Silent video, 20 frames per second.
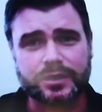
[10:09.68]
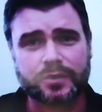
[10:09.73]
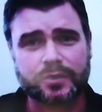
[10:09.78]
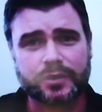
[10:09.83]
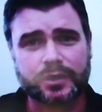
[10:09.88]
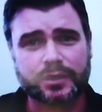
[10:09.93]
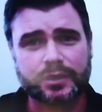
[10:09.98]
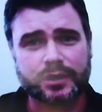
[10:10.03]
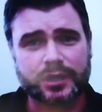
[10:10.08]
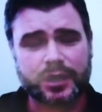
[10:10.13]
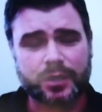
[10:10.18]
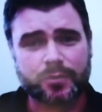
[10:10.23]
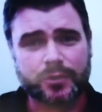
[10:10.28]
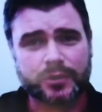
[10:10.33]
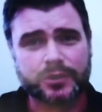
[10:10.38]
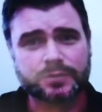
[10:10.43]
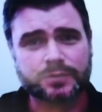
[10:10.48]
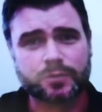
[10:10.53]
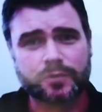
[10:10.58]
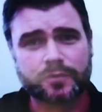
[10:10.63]
the company is
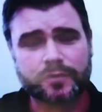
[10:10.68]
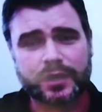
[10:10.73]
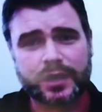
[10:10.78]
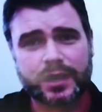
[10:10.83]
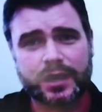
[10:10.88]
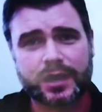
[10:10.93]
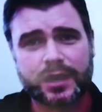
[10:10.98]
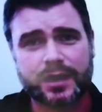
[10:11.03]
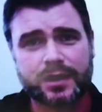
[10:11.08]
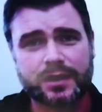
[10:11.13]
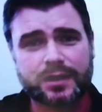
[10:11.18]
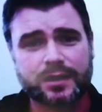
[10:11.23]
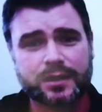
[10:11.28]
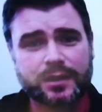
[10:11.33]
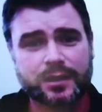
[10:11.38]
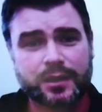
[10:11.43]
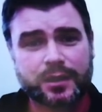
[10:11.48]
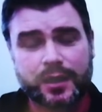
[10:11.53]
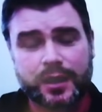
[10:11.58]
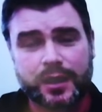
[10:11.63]
moving ahead,
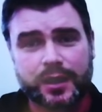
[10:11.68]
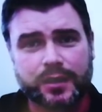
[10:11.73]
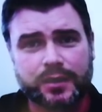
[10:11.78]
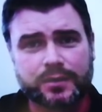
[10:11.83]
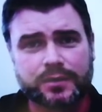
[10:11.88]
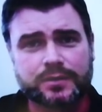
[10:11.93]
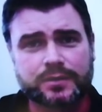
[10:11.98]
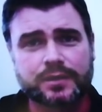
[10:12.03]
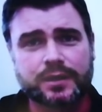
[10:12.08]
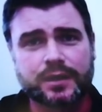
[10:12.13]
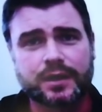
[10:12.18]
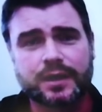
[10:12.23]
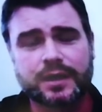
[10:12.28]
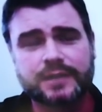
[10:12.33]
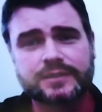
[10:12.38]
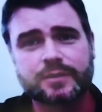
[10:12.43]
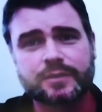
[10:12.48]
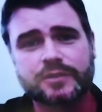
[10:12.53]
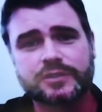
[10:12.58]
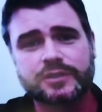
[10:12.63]
and as I
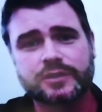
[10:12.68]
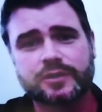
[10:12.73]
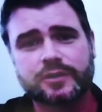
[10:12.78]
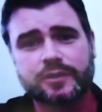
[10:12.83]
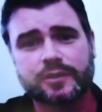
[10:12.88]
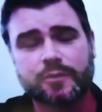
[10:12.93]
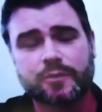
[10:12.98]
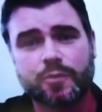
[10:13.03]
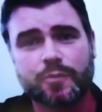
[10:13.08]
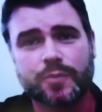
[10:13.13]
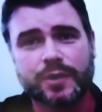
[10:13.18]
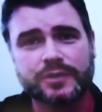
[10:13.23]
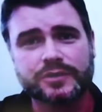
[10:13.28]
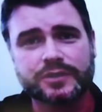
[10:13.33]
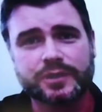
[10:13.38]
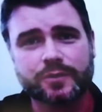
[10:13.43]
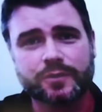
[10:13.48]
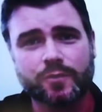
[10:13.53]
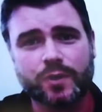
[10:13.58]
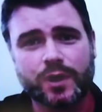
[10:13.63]
mentioned earlier, we're punching
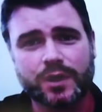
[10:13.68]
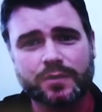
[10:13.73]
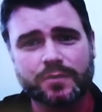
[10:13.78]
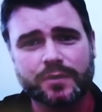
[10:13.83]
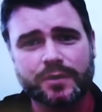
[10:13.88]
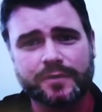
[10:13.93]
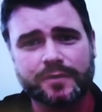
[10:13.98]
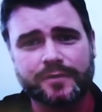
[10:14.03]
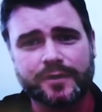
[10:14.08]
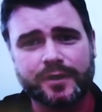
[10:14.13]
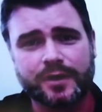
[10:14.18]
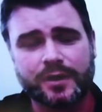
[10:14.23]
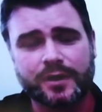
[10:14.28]
well above our